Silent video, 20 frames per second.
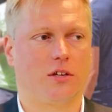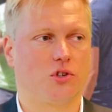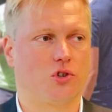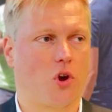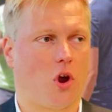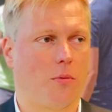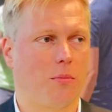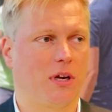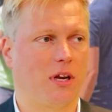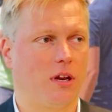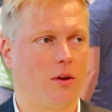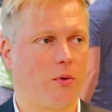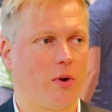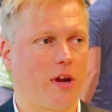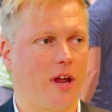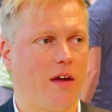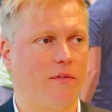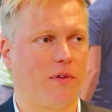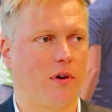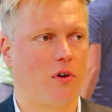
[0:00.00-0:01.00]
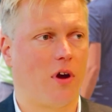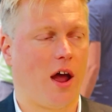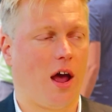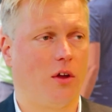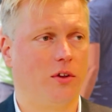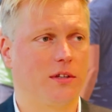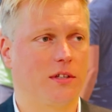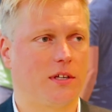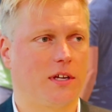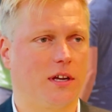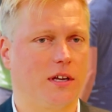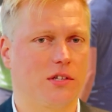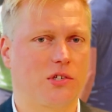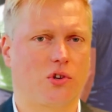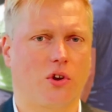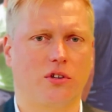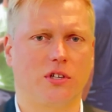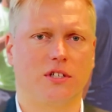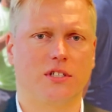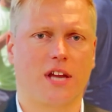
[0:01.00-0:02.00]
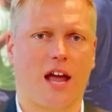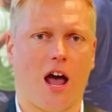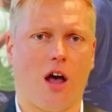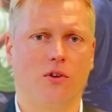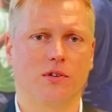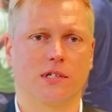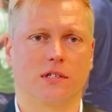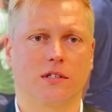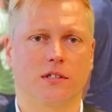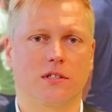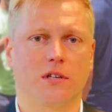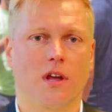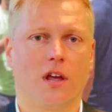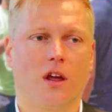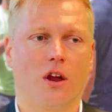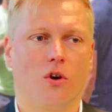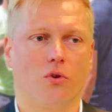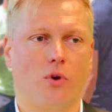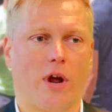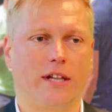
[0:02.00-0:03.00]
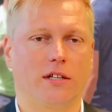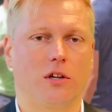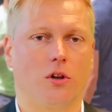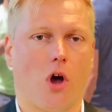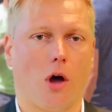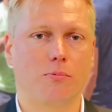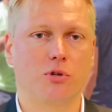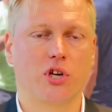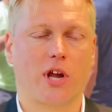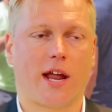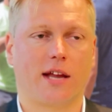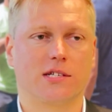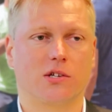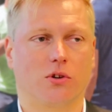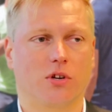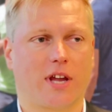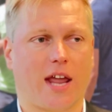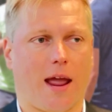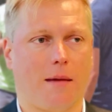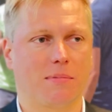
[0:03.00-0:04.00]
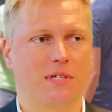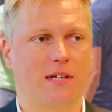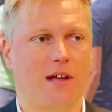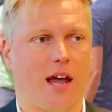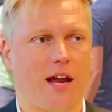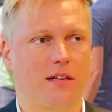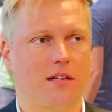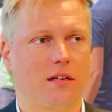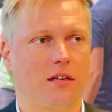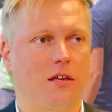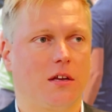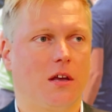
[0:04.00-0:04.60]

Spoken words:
in Germany we have around 30,000 rental objects on campsite.